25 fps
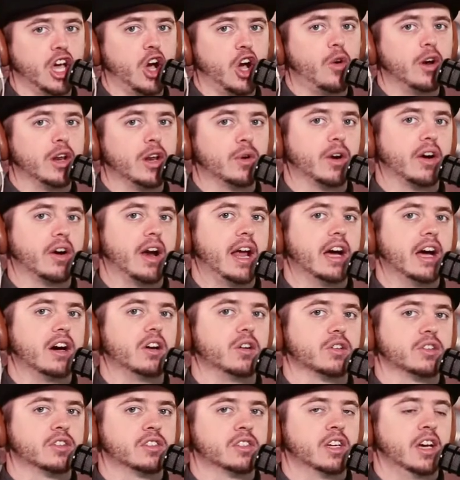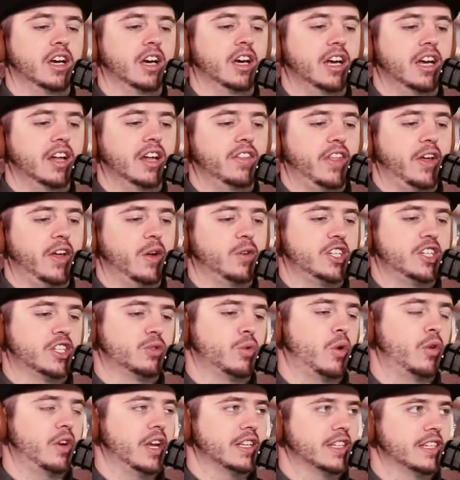to go anywhere else. They
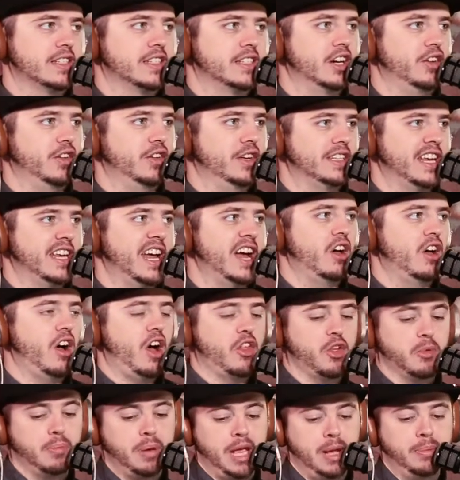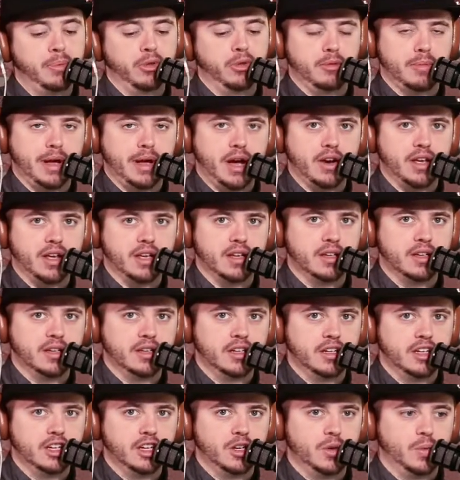just won't necessarily tell other people about it,
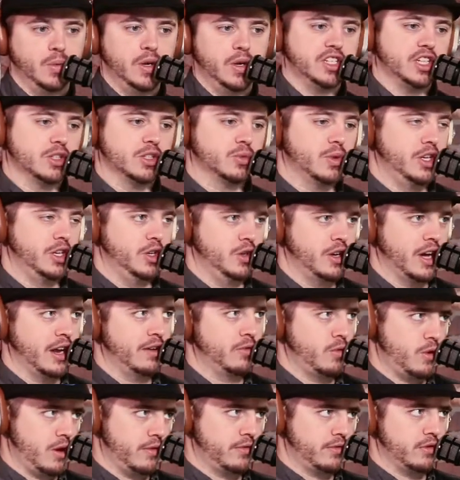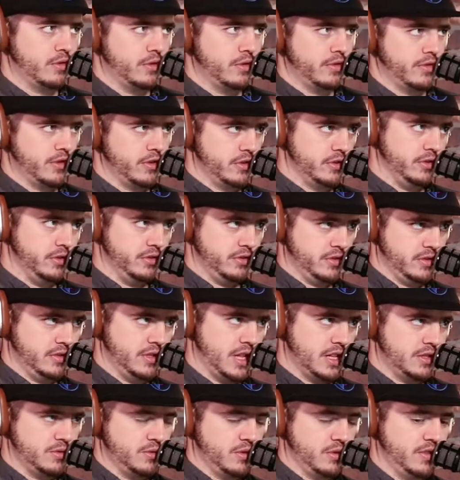which is what you kind of want for referrals and
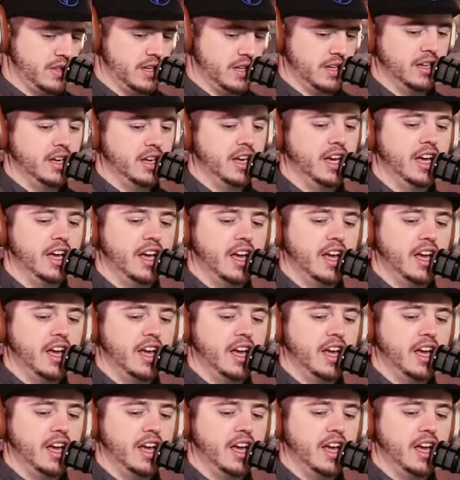that mm-hmm. sort of thing.